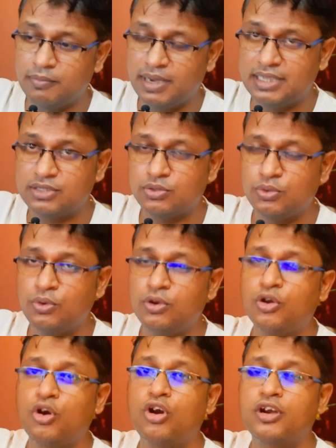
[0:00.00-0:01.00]
bus
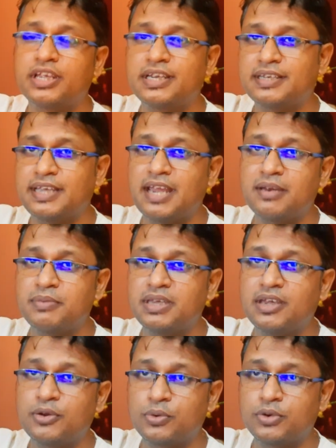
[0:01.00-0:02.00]
hold, or it can
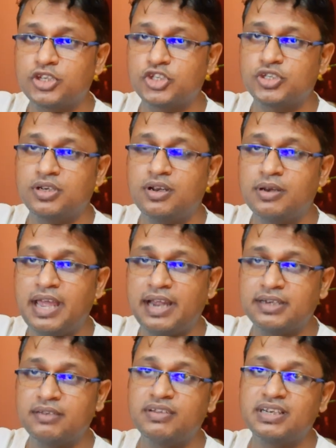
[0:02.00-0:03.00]
be a rotational
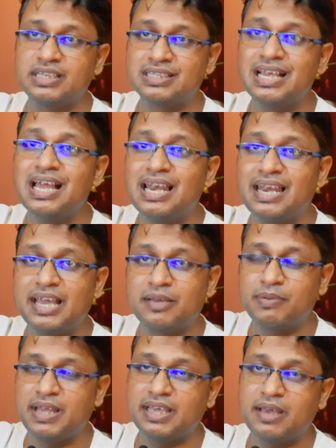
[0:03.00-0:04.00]
activities
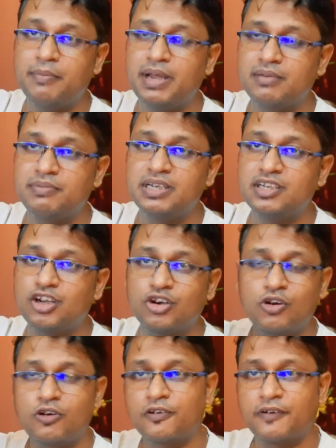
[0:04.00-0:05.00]
like playing a
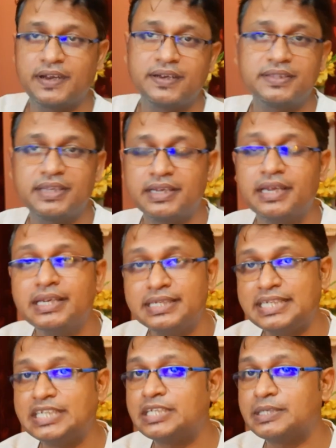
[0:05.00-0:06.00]
badminton or anything.
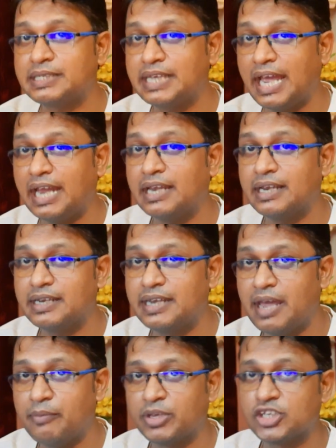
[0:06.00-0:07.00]
It can
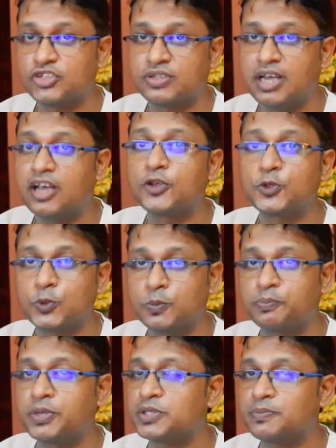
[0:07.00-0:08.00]
damage the
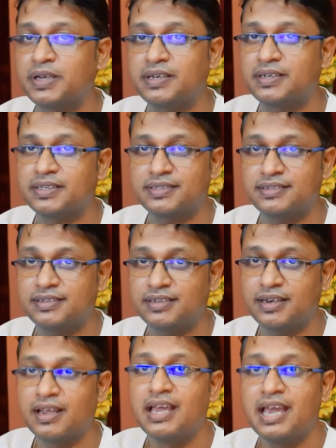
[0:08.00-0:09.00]
supraspinatus
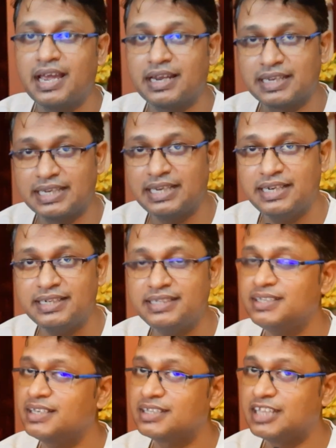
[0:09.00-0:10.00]
tendon, and here
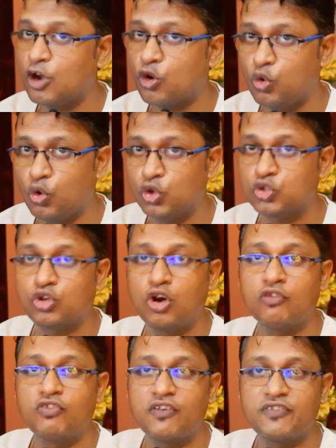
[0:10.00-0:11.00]
is the cause
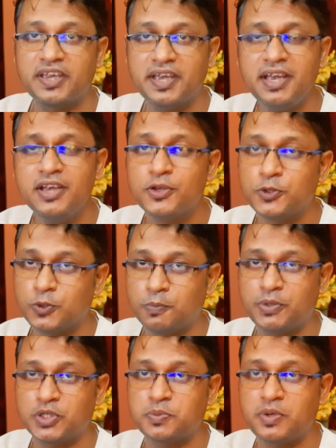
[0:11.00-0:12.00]
of having a
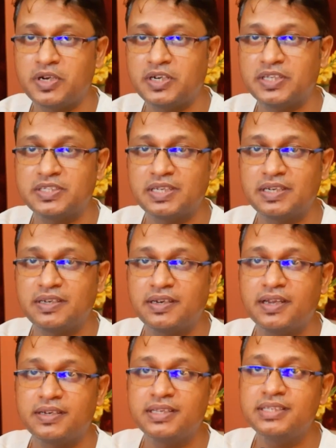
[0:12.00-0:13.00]
supraspinatus
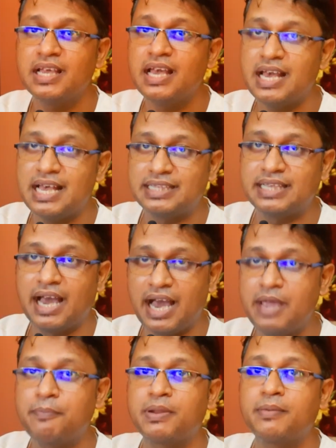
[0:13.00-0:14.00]
tendinitis as a
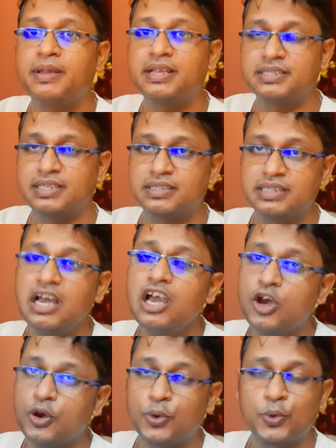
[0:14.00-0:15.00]
high prevalence in
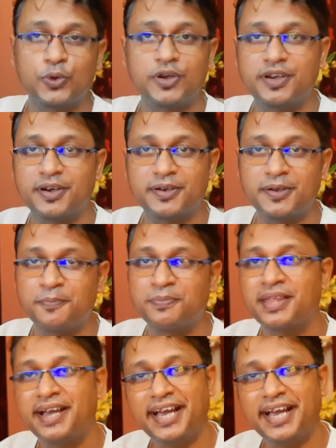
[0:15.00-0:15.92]
the rotator cuff.